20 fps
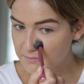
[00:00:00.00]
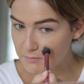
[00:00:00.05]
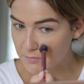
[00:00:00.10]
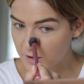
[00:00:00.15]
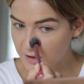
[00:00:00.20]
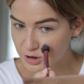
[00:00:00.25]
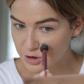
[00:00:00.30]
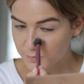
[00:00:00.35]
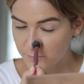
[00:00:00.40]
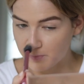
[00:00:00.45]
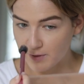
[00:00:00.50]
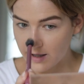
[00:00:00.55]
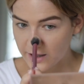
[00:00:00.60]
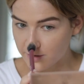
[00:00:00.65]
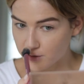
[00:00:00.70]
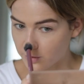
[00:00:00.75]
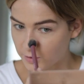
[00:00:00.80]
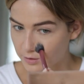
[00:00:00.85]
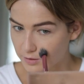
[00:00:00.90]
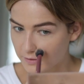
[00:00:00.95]
much
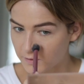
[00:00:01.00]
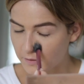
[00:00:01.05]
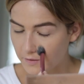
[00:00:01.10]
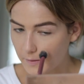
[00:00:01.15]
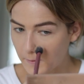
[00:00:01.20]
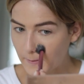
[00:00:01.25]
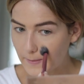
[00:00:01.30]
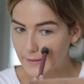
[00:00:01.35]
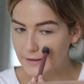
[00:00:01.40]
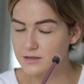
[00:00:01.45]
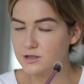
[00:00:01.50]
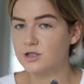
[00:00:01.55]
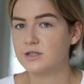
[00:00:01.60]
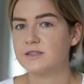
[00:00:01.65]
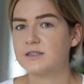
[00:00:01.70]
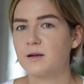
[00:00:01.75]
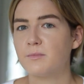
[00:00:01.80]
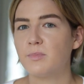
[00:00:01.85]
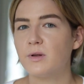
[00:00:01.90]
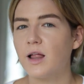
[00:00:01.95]
better than
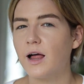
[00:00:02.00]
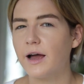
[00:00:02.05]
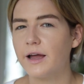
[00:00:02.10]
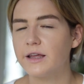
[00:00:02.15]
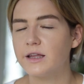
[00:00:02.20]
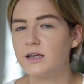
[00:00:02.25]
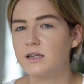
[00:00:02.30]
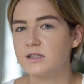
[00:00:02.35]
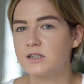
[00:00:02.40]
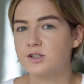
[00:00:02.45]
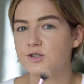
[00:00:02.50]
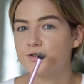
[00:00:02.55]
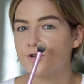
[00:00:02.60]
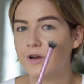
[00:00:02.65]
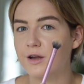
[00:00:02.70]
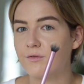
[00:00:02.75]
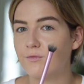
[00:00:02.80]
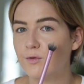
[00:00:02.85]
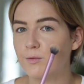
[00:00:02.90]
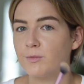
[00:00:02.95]
just applying it
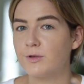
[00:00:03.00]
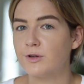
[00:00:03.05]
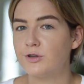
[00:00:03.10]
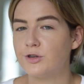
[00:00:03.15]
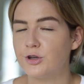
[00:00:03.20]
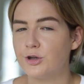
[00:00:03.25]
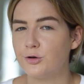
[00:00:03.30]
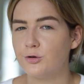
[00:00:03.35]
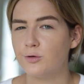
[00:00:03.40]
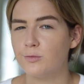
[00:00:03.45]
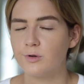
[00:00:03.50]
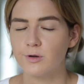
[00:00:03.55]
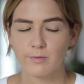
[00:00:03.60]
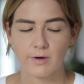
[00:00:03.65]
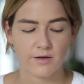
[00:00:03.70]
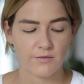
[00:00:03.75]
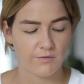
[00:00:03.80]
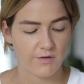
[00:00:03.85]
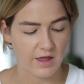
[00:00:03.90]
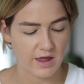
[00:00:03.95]
straight from the tube to
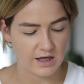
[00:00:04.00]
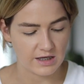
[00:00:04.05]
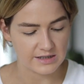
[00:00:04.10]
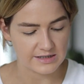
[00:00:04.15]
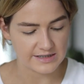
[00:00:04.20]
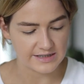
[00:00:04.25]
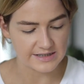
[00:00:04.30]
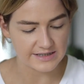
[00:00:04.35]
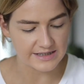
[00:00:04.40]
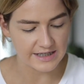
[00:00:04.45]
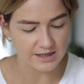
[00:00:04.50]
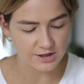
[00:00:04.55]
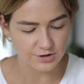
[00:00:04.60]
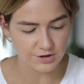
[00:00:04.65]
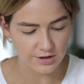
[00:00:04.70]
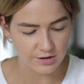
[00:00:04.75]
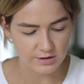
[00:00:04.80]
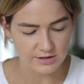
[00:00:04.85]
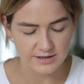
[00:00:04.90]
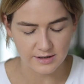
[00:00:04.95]
my face. This
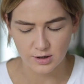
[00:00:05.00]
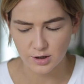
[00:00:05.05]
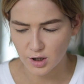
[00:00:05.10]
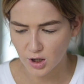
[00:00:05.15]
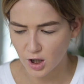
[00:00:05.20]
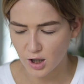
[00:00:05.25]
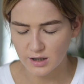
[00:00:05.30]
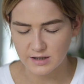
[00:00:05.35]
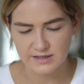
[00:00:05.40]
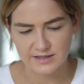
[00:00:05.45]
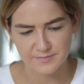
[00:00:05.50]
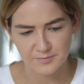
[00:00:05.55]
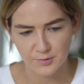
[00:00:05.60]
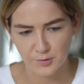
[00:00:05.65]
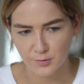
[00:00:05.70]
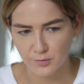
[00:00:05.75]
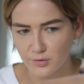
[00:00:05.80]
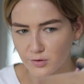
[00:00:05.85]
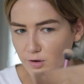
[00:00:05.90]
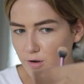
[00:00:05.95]
actually looks a lot
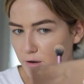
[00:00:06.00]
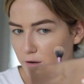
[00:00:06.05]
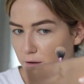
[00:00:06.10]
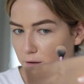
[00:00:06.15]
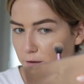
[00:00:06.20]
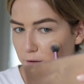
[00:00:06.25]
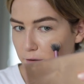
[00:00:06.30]
smoother.